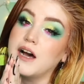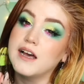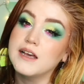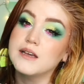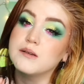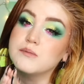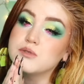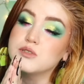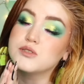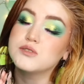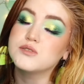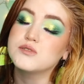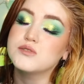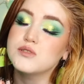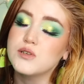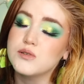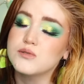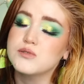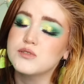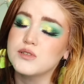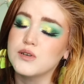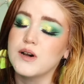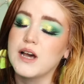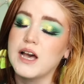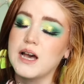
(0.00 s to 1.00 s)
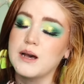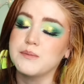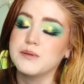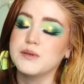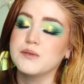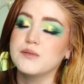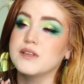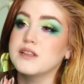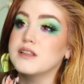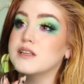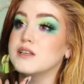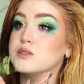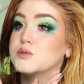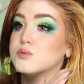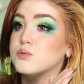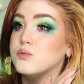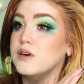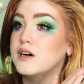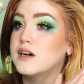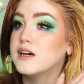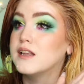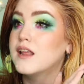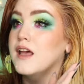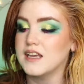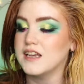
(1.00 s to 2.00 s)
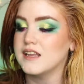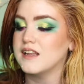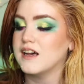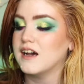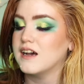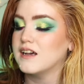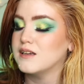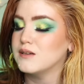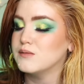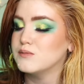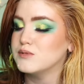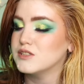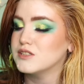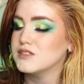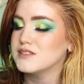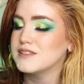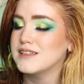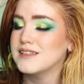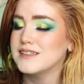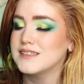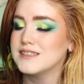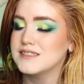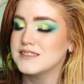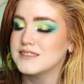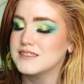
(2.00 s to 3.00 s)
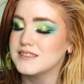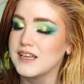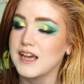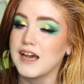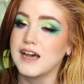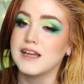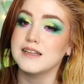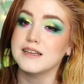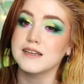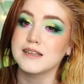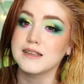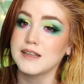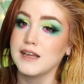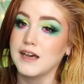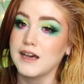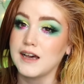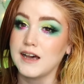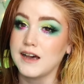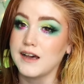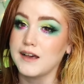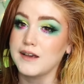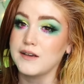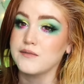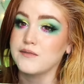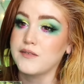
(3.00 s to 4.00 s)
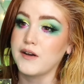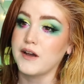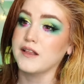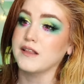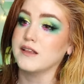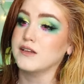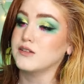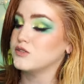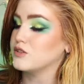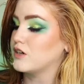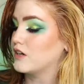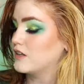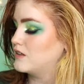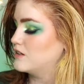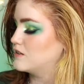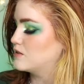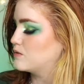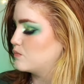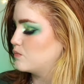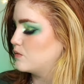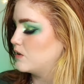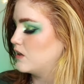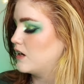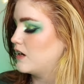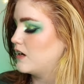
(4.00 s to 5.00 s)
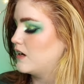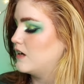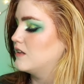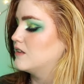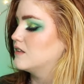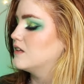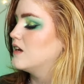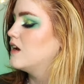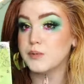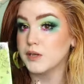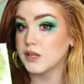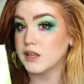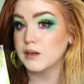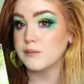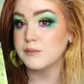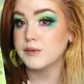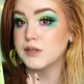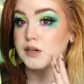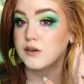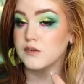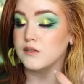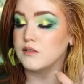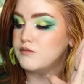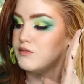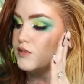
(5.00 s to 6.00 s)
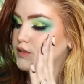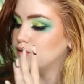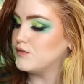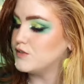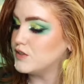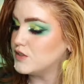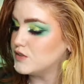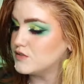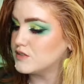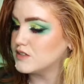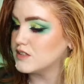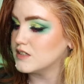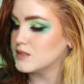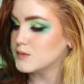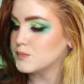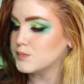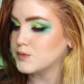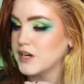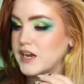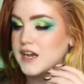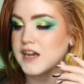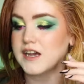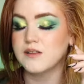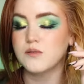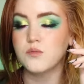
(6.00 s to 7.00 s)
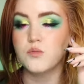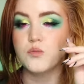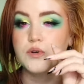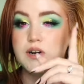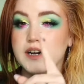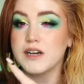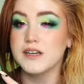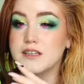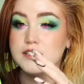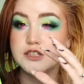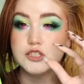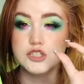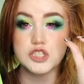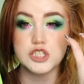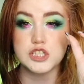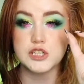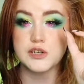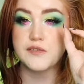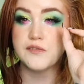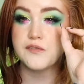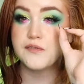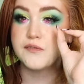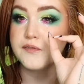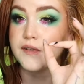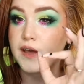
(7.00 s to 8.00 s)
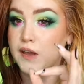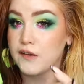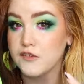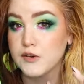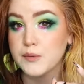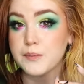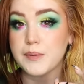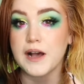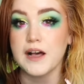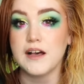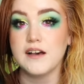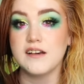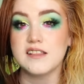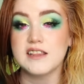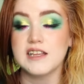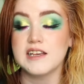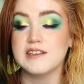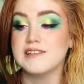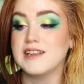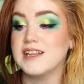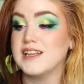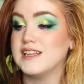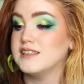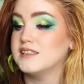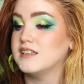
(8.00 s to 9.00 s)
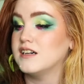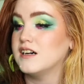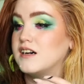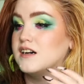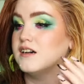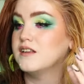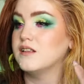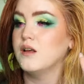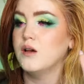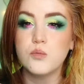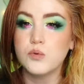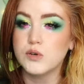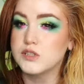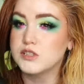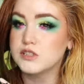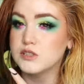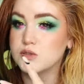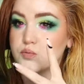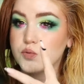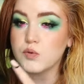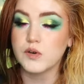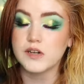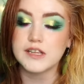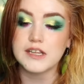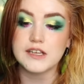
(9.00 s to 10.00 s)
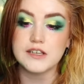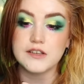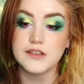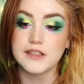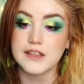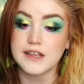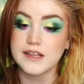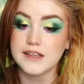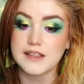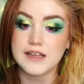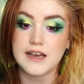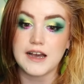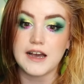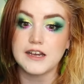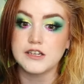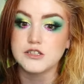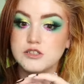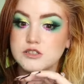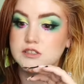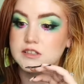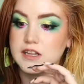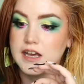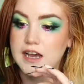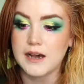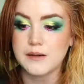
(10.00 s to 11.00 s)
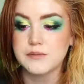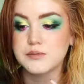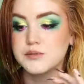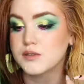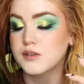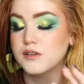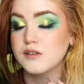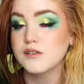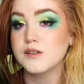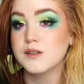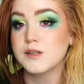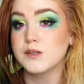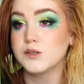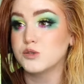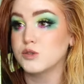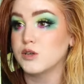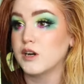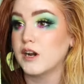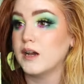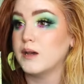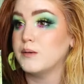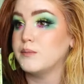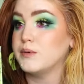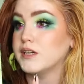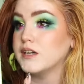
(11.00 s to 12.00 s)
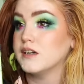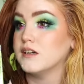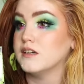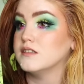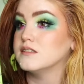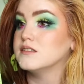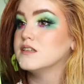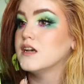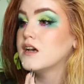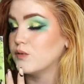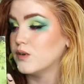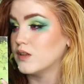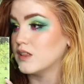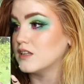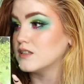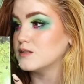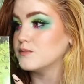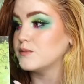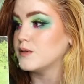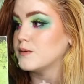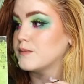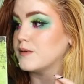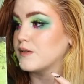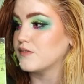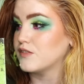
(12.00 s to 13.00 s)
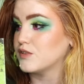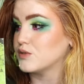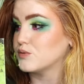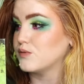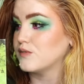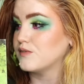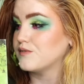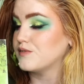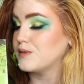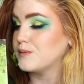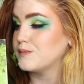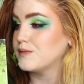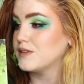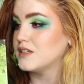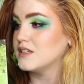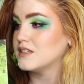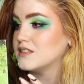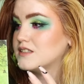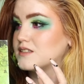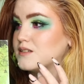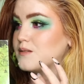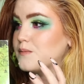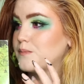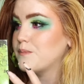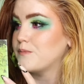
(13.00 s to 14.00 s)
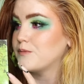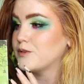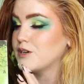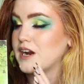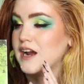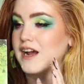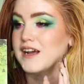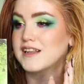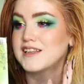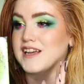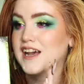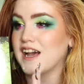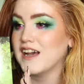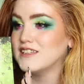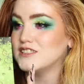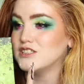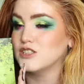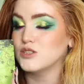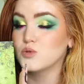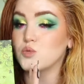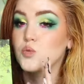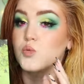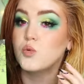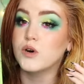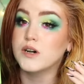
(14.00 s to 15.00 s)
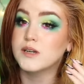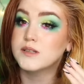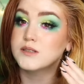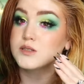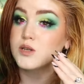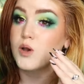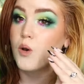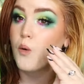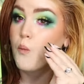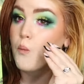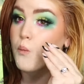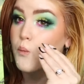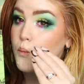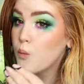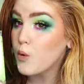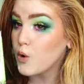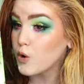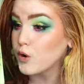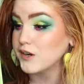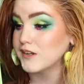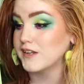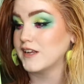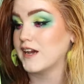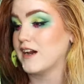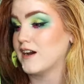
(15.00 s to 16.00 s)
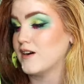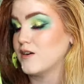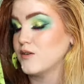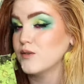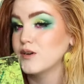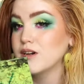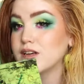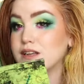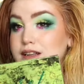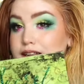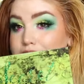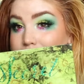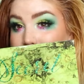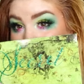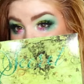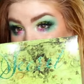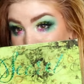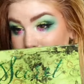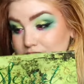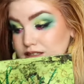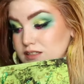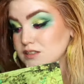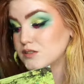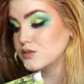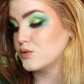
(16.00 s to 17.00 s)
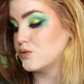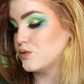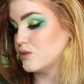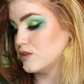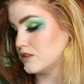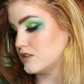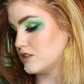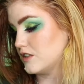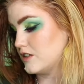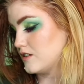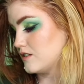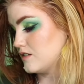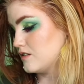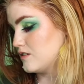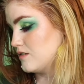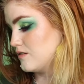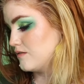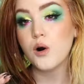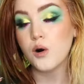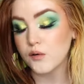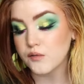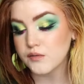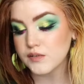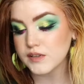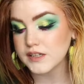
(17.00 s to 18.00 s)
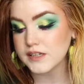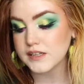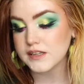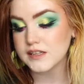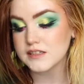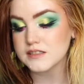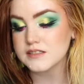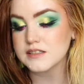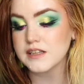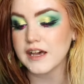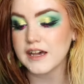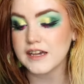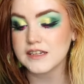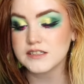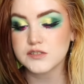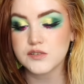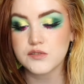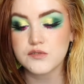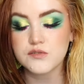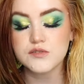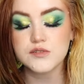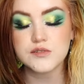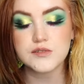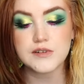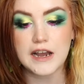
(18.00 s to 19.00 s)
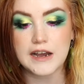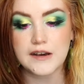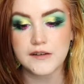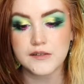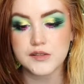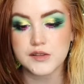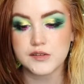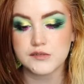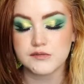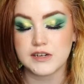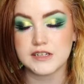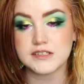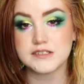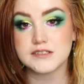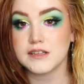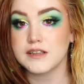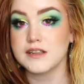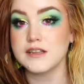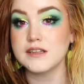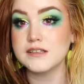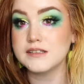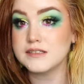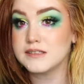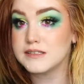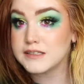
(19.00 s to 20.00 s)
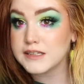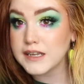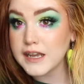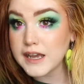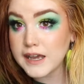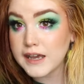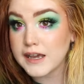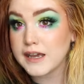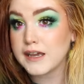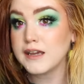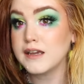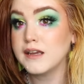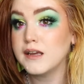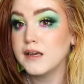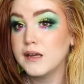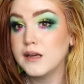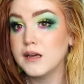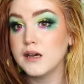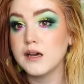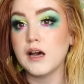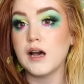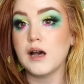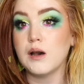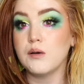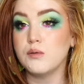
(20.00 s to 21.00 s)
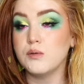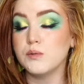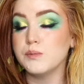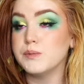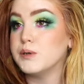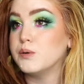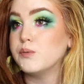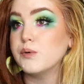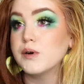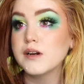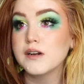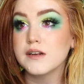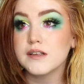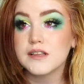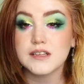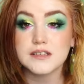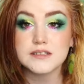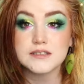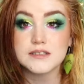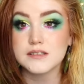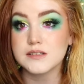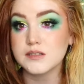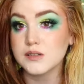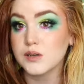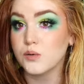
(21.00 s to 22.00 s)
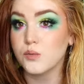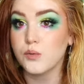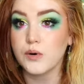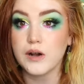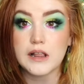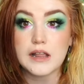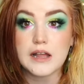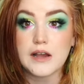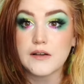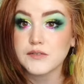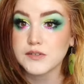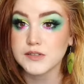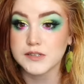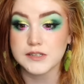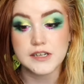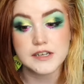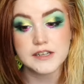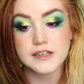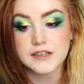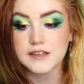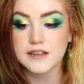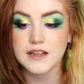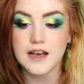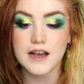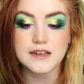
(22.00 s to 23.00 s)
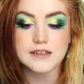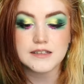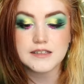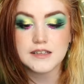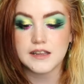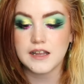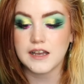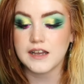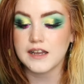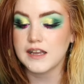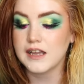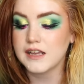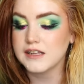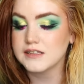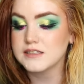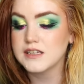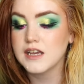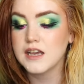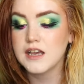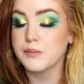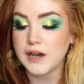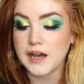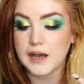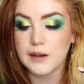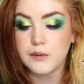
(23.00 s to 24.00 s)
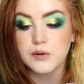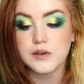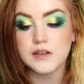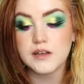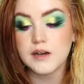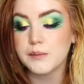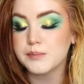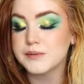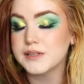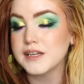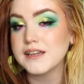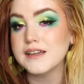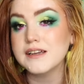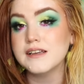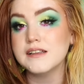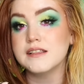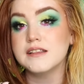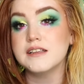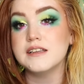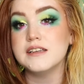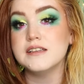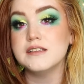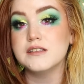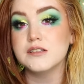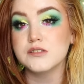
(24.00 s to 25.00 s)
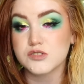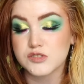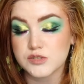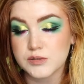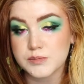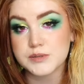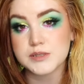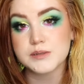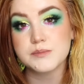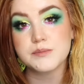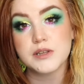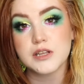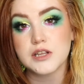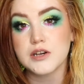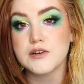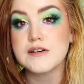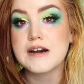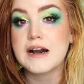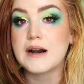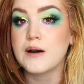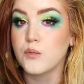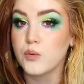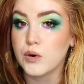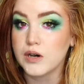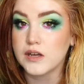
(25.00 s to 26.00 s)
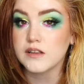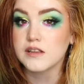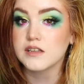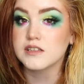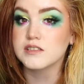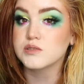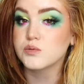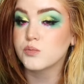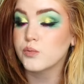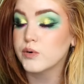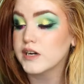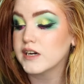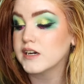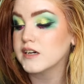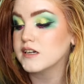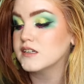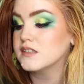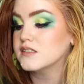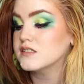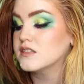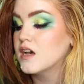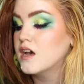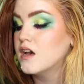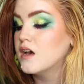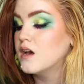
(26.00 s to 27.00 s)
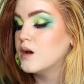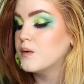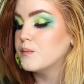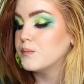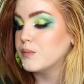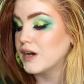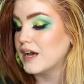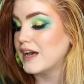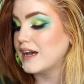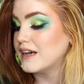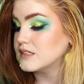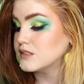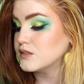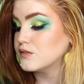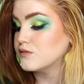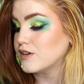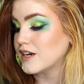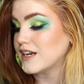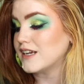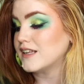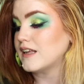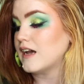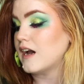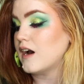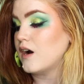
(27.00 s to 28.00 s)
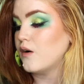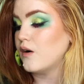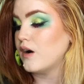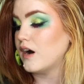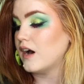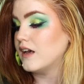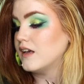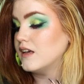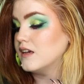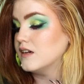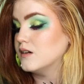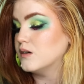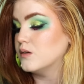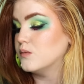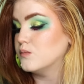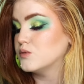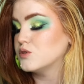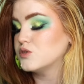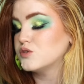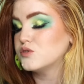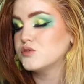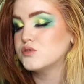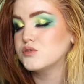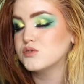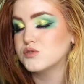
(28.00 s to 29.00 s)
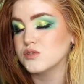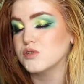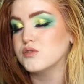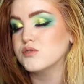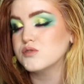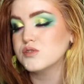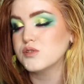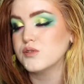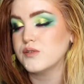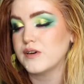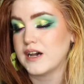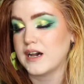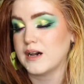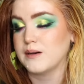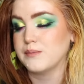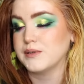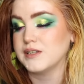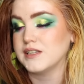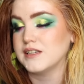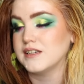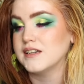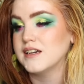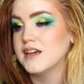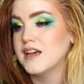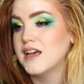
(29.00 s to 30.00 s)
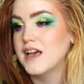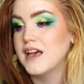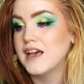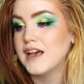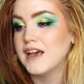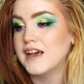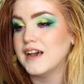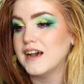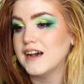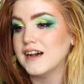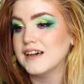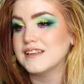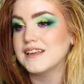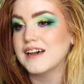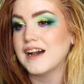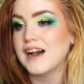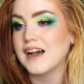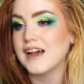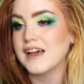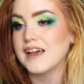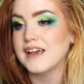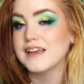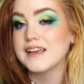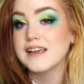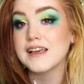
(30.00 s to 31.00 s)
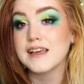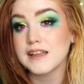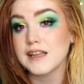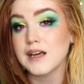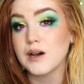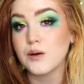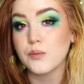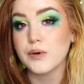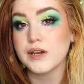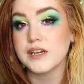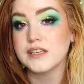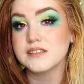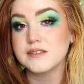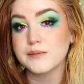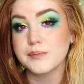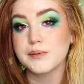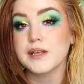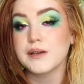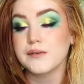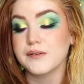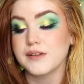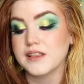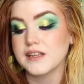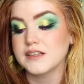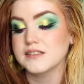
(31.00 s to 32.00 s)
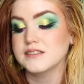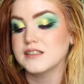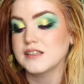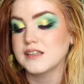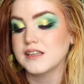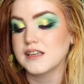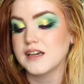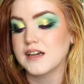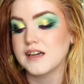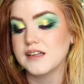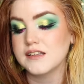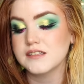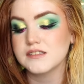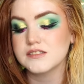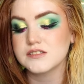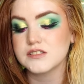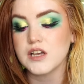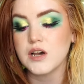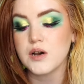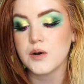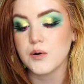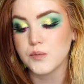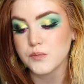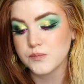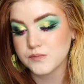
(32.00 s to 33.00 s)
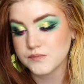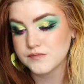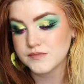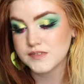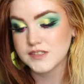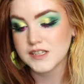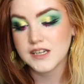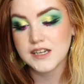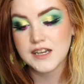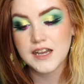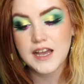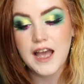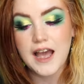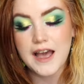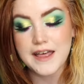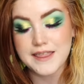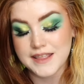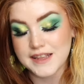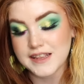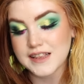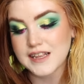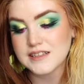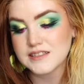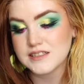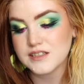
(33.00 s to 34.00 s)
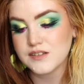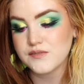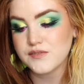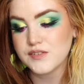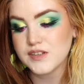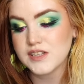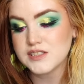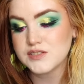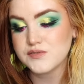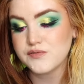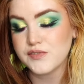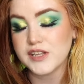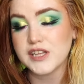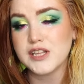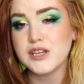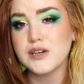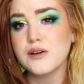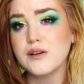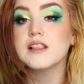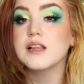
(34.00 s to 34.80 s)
I am so happy with this one, and I am just ecstatic that I finally tried this brand. But let me know if you've used this brand, what is your favorite palette that they've done, which is one that you think that I should absolutely try, because with this being my first one from this brand, I just want more now. This is gorgeous. Hopefully this lasts throughout the rest of the day. I will be wearing this until well after 10 o'clock tonight, but I will update in the description below how well this wears. But as of right now, I am so happy, and I cannot wait to play with this again. So I think that's it for this video.